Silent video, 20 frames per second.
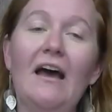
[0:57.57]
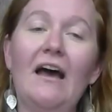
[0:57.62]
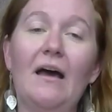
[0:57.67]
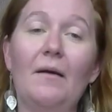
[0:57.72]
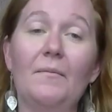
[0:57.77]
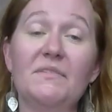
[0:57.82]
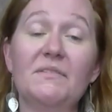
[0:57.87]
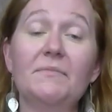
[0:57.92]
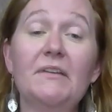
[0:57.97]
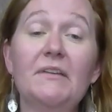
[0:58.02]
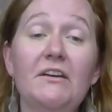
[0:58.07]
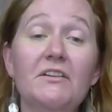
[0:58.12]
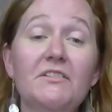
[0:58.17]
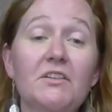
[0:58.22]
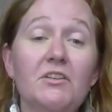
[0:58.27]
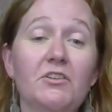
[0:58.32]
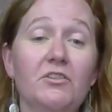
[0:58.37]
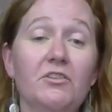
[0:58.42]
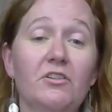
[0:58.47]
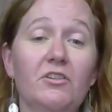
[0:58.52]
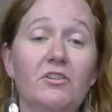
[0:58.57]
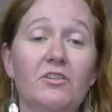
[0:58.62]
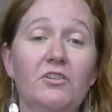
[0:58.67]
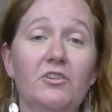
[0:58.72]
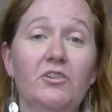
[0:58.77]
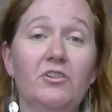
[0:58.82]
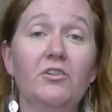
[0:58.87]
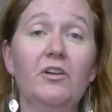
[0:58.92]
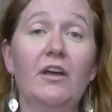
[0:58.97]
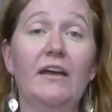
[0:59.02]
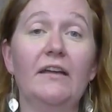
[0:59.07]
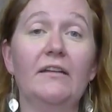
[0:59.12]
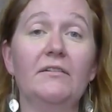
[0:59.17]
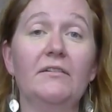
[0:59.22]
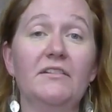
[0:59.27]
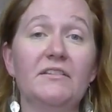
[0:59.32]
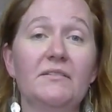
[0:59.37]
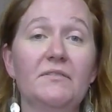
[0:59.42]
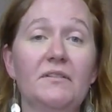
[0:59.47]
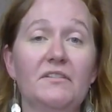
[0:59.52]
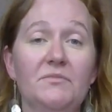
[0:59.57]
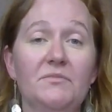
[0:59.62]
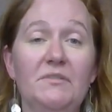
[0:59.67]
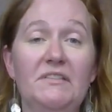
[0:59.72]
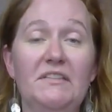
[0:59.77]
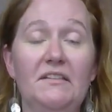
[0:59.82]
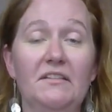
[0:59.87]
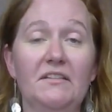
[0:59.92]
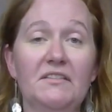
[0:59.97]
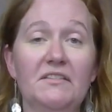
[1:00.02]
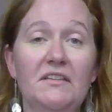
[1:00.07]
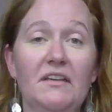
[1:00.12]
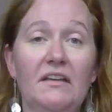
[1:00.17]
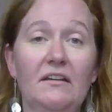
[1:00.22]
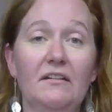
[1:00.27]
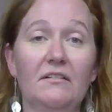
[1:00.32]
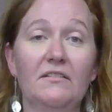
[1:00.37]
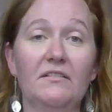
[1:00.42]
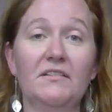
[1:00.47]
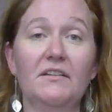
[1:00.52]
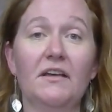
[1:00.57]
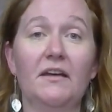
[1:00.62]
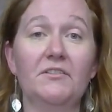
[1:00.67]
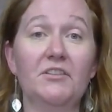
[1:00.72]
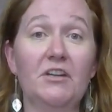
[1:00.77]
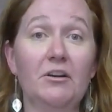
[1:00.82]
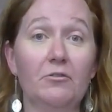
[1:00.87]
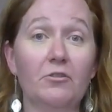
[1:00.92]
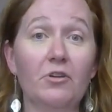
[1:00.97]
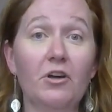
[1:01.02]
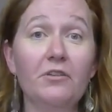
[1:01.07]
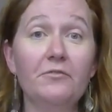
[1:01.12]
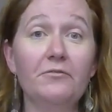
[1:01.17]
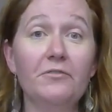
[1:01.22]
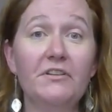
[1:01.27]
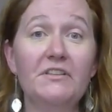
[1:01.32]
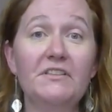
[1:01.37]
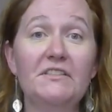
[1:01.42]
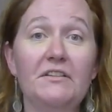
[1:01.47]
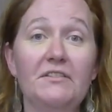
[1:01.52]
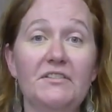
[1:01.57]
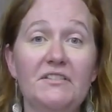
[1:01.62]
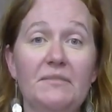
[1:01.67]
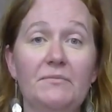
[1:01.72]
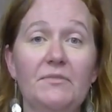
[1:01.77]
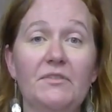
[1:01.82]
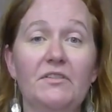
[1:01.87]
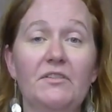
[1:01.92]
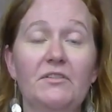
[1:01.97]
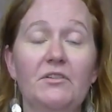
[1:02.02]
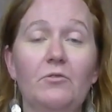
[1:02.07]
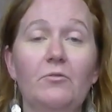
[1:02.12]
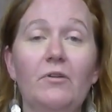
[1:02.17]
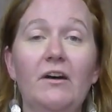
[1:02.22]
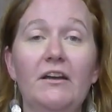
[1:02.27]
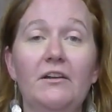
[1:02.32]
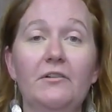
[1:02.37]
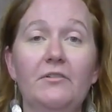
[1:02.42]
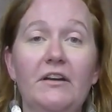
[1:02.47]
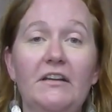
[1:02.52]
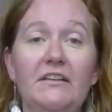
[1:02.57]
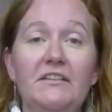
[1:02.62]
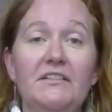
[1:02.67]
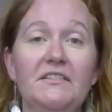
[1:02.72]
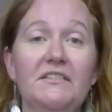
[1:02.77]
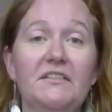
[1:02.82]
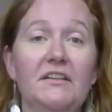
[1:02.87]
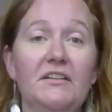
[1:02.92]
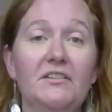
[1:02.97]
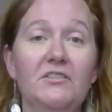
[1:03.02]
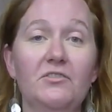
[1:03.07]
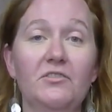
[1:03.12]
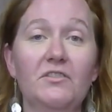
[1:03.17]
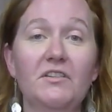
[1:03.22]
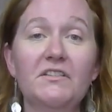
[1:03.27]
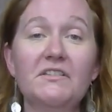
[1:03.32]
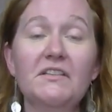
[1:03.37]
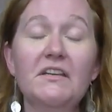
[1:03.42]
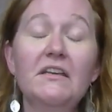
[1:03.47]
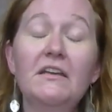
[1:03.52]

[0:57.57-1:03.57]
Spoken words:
Something else that you can do, and sometimes we see this in a general conference, there are some of the choir directors that do this,